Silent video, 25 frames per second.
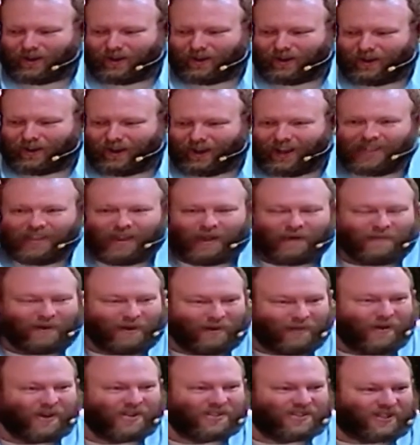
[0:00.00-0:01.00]
And then we
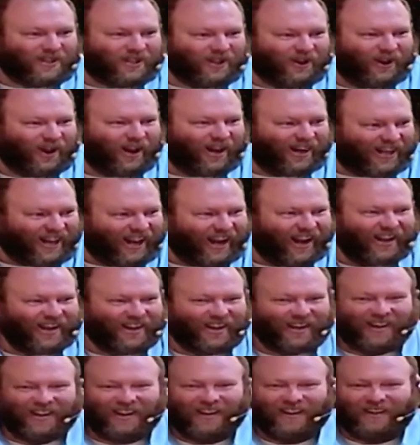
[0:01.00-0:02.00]
went to the Grand
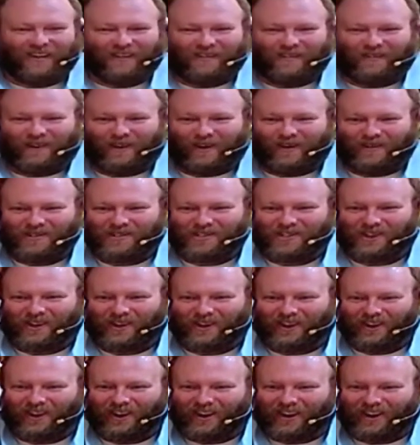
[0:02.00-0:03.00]
Canyon when I was
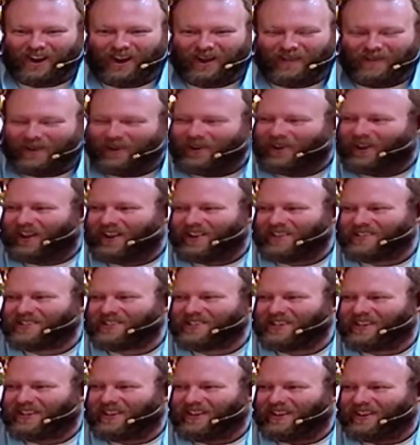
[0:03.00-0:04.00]
younger, and I realized
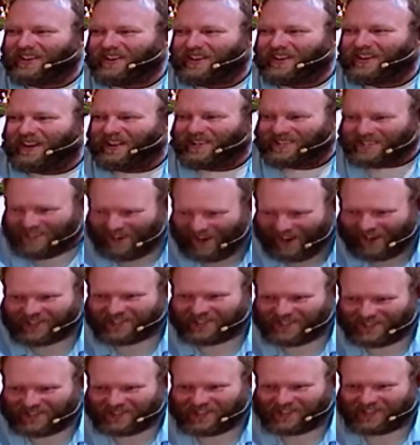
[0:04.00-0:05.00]
it's not
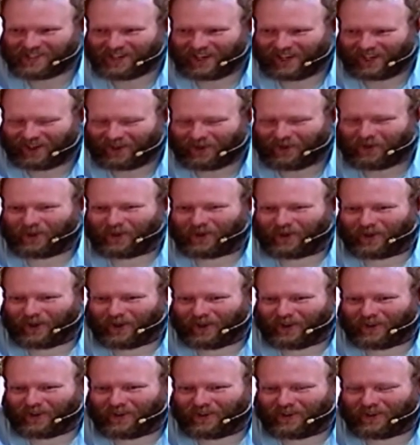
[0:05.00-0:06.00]
just a giant hole in the
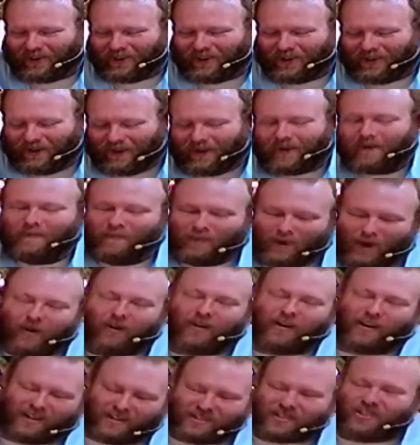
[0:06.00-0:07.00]
ground. Well,
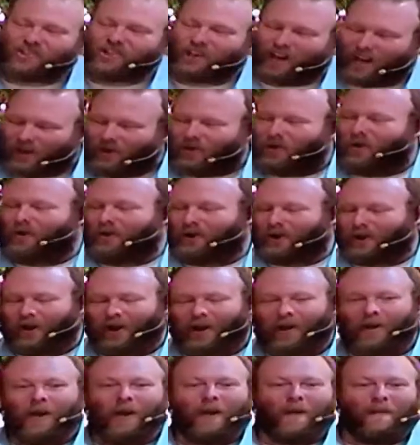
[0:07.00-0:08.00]
it is a giant hole in the
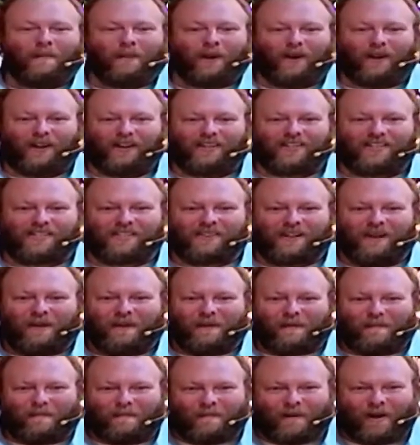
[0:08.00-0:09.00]
ground, but it's
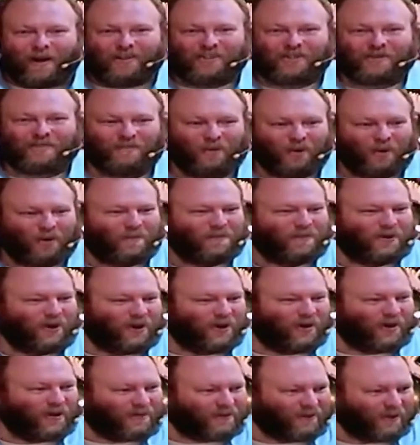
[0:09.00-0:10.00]
much more
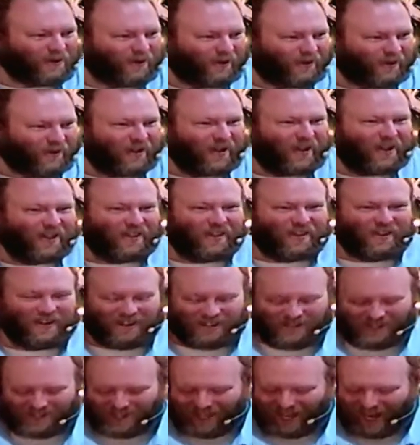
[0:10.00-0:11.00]
beautiful than
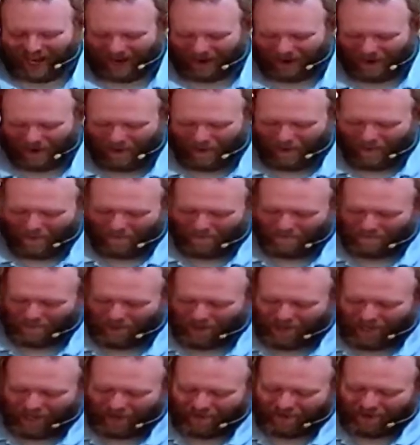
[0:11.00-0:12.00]
just that. But
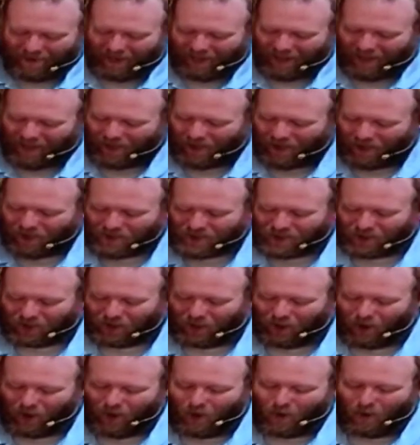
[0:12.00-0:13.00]
even in those
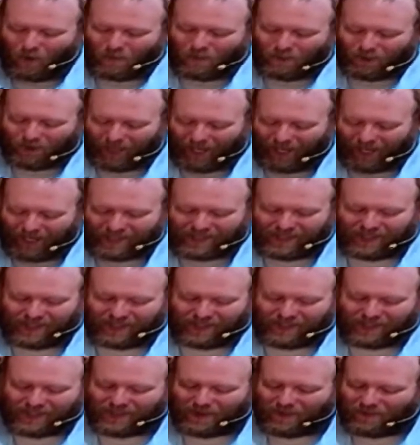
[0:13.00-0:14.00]
low places,
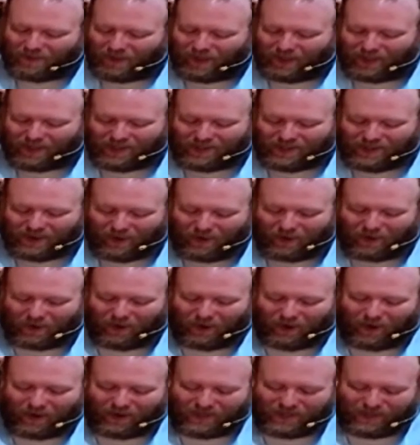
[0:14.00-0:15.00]
something so
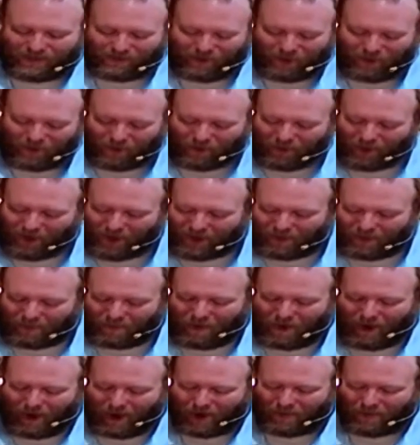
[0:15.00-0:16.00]
large, if you were at the
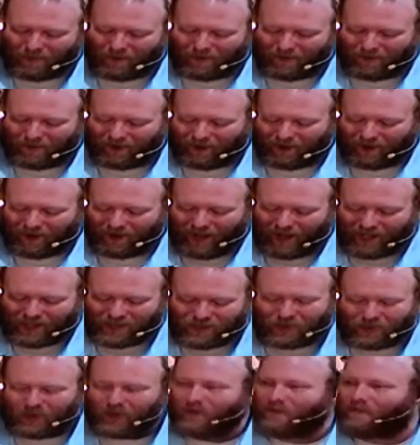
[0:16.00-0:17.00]
bottom of it, and that's
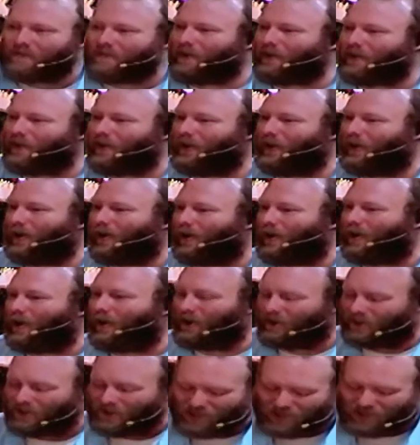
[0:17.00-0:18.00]
where you feel that your
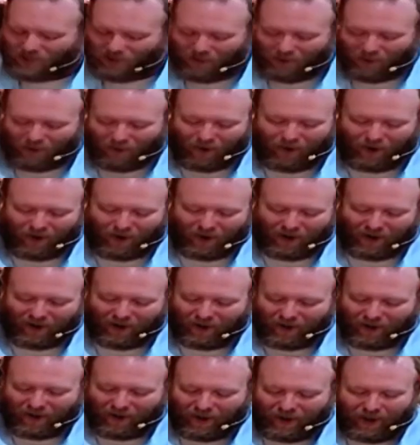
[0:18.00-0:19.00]
heart and soul are,
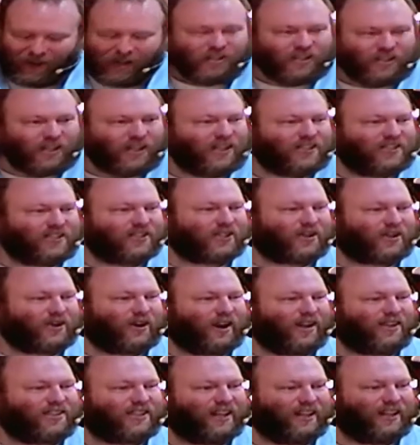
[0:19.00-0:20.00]
Jesus
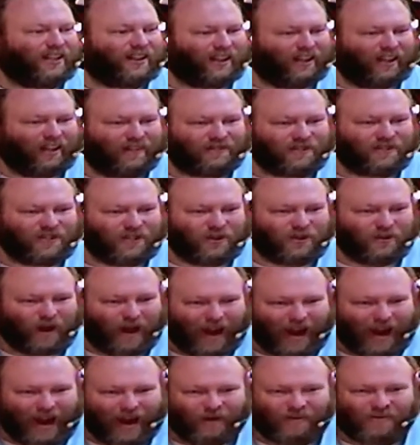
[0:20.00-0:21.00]
Christ can lift you
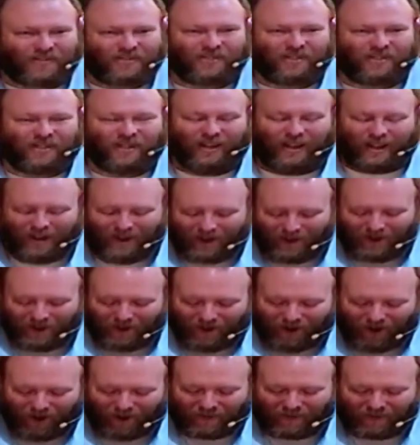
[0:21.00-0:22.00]
out
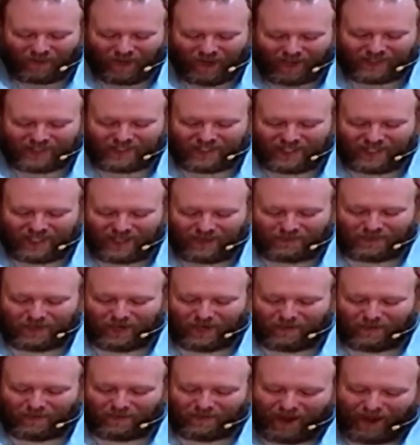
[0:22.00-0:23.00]
of that deep,
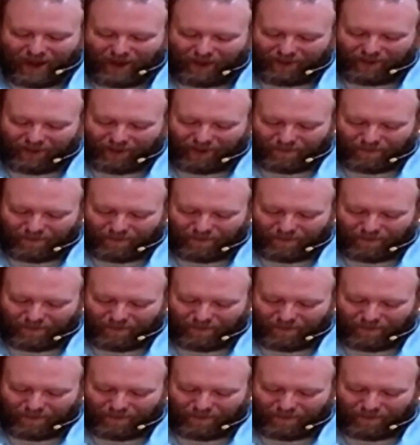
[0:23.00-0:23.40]
deep valley.